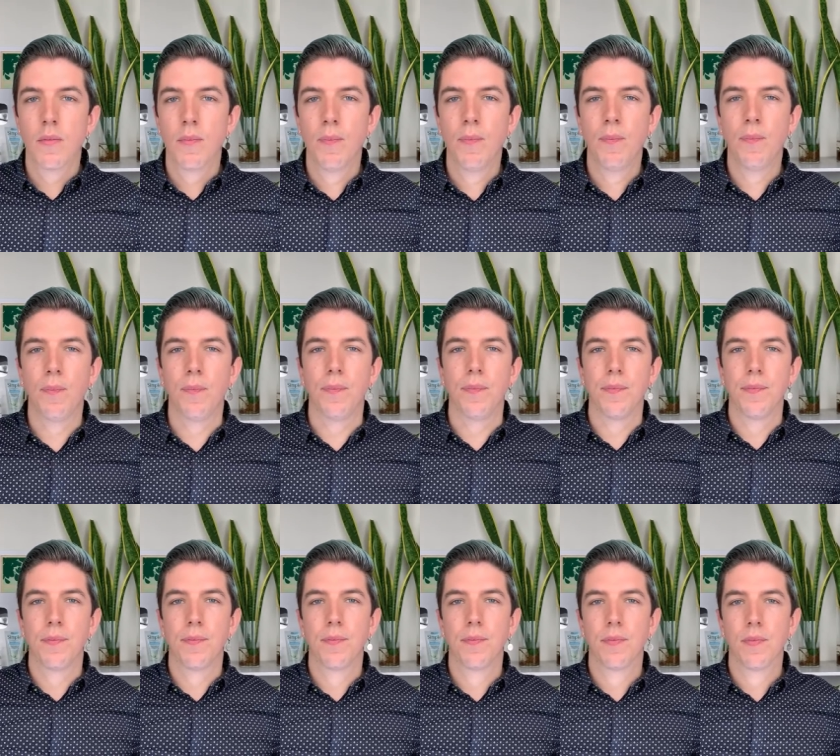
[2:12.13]
Hmm.
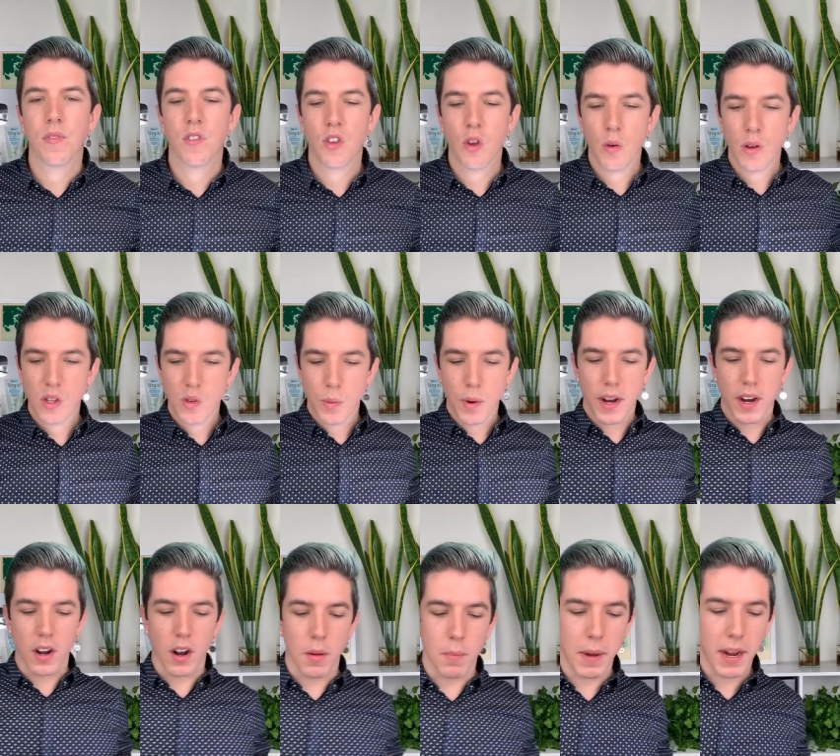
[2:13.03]
So it's
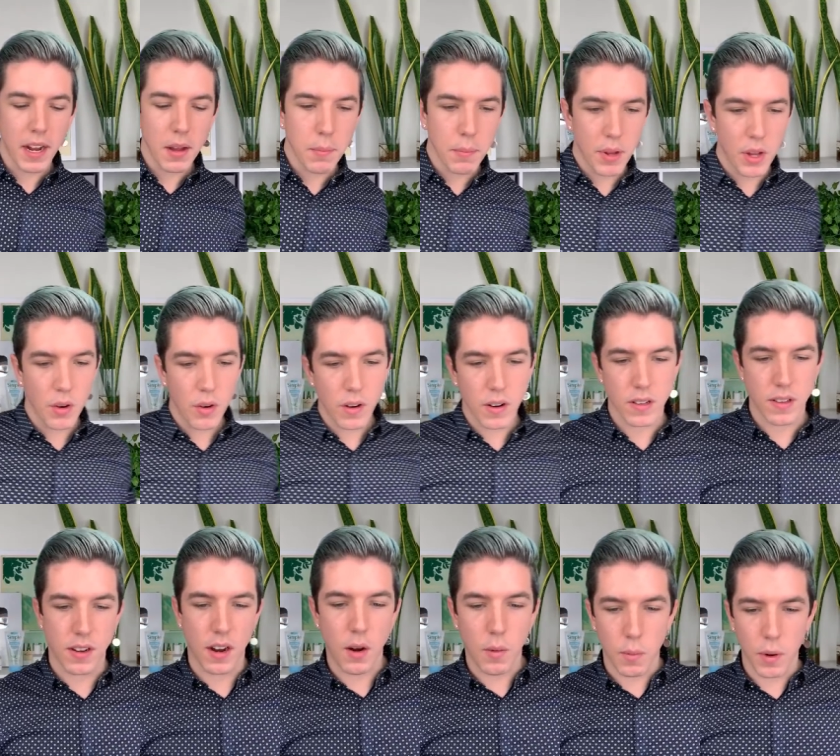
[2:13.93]
weird. On my computer,
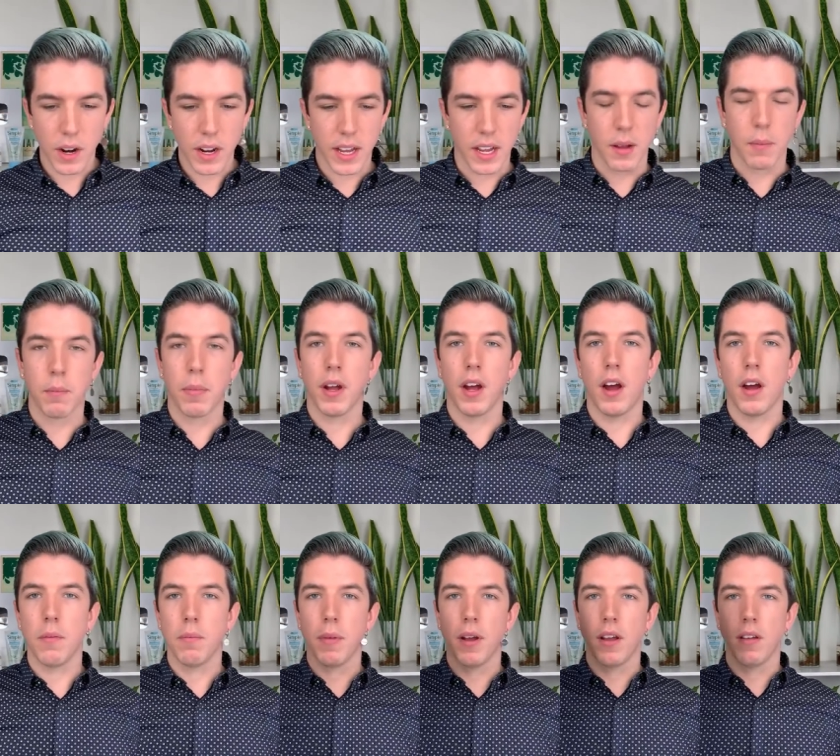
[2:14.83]
it's not working, but
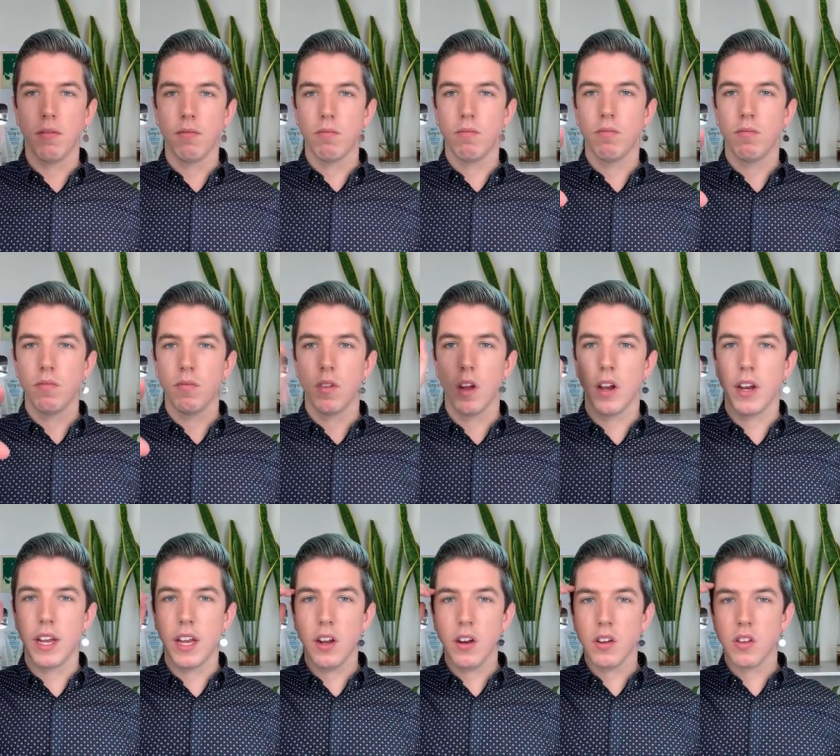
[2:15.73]
on my on
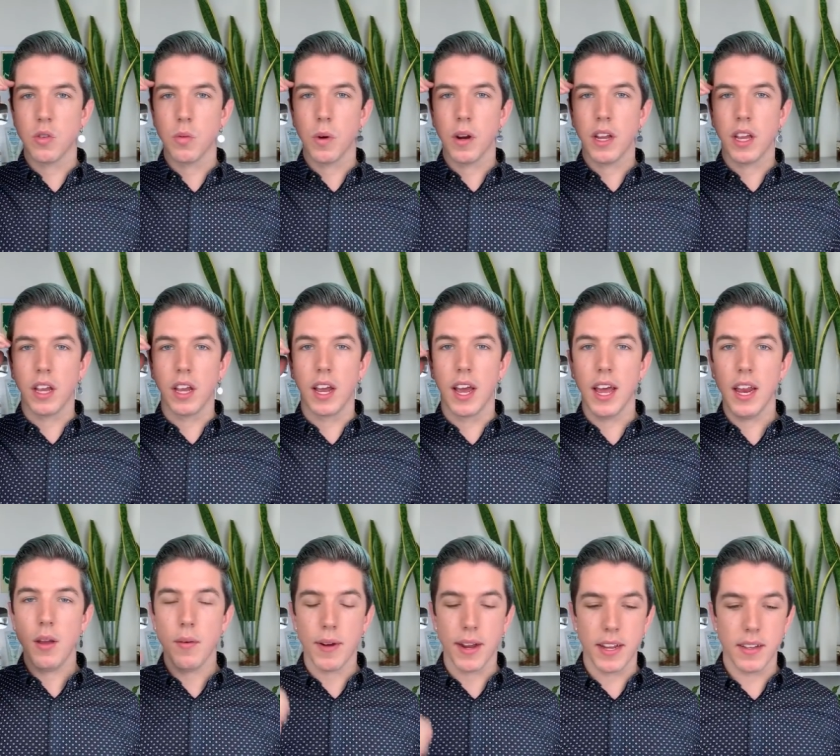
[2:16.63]
here, it's working.
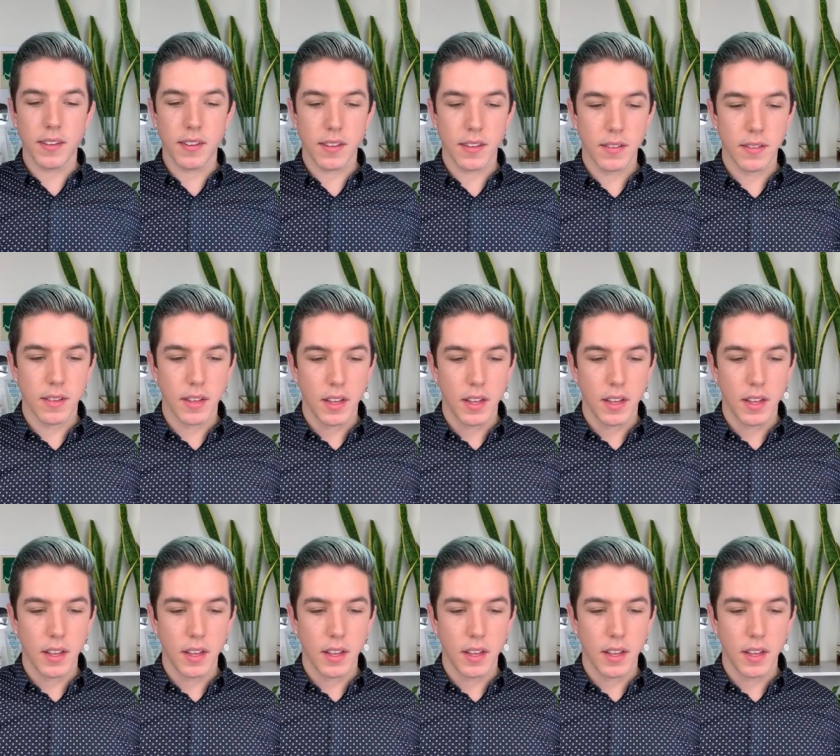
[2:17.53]
Anyways.